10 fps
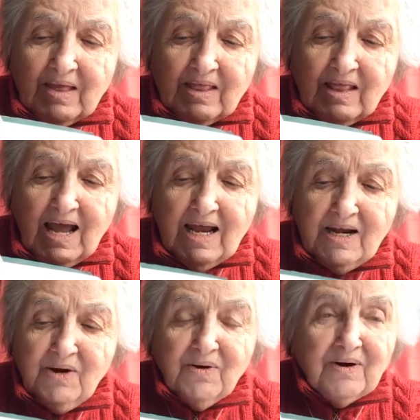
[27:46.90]

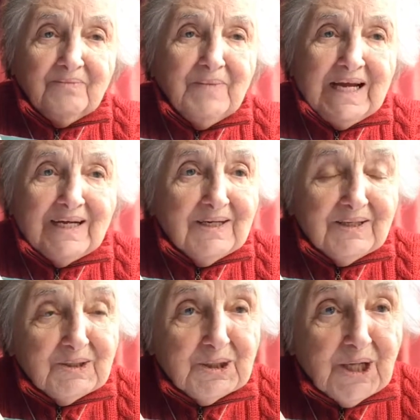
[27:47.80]
Then you can make
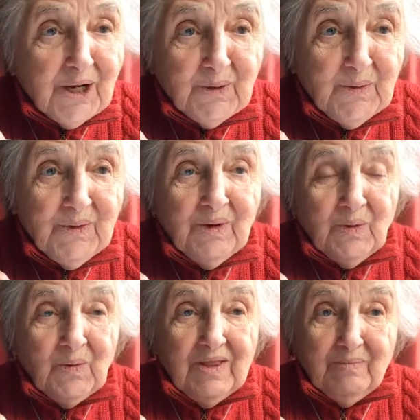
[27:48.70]
tone
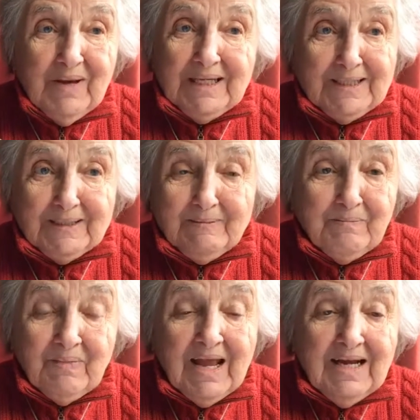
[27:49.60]
with your pencil.
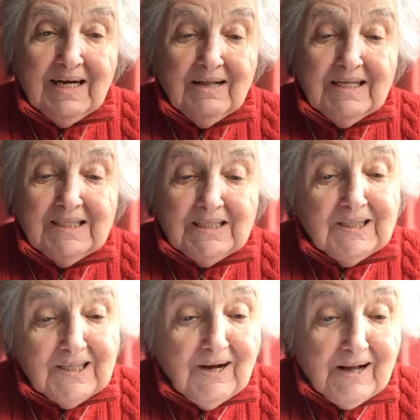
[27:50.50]
Now this is a
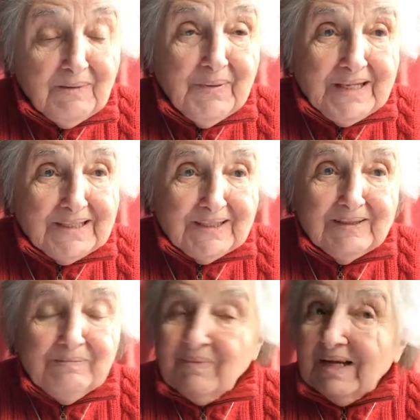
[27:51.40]
charcoal
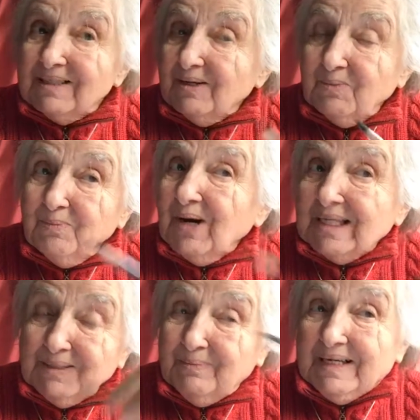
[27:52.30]
pencil, so it
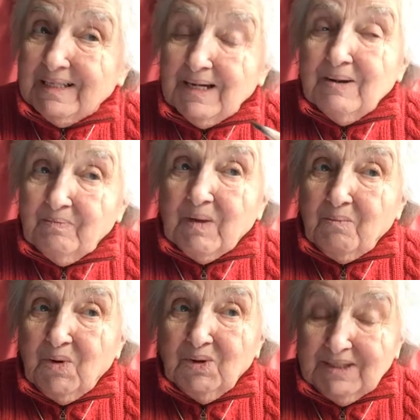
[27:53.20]
works a bit
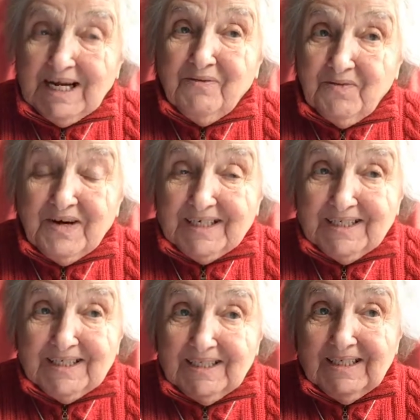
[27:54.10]
more
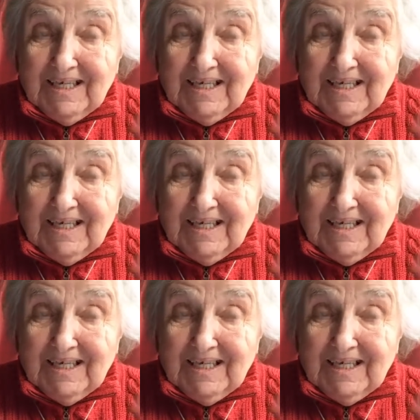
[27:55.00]
definite,